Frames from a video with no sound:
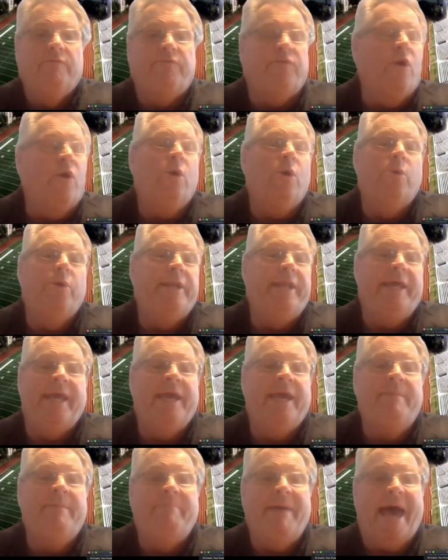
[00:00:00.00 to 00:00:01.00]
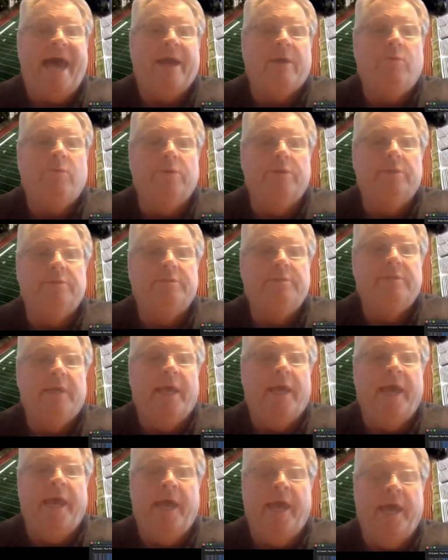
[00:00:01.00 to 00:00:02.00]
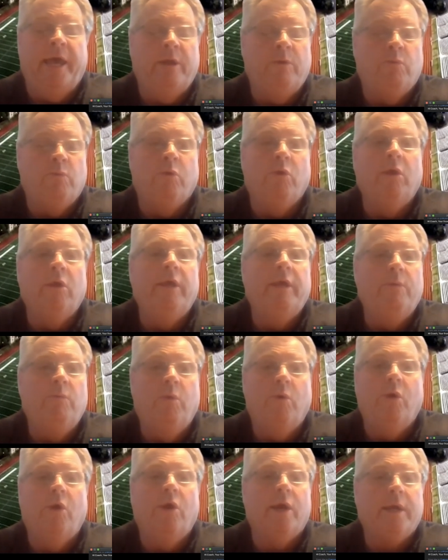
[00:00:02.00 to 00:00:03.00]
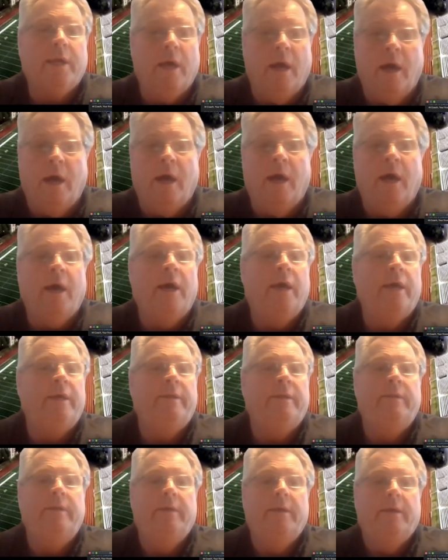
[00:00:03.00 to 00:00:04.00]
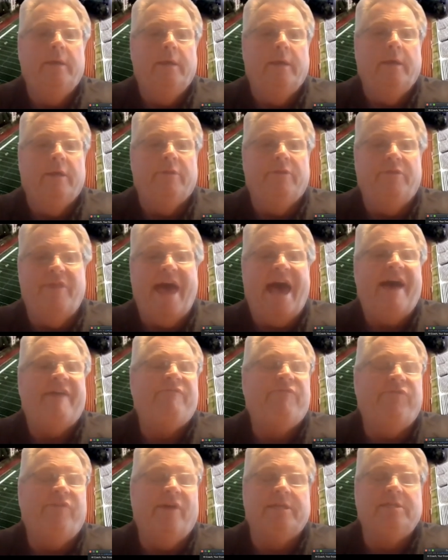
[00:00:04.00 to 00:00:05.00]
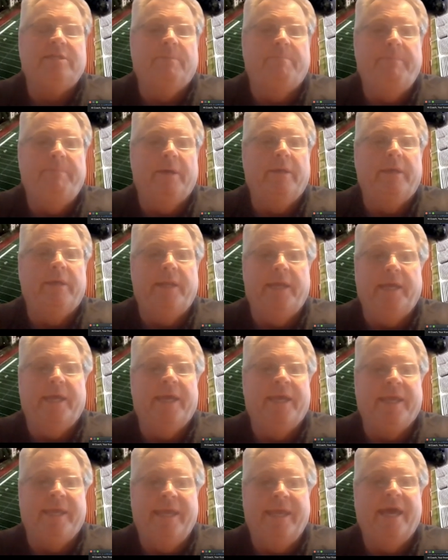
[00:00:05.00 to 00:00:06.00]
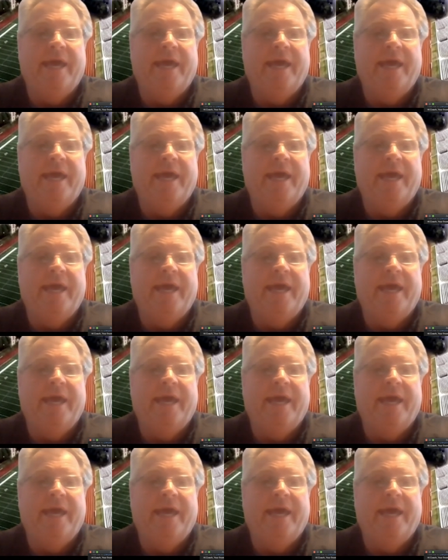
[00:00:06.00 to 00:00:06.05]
forward and backwards, and really work on that flexibility and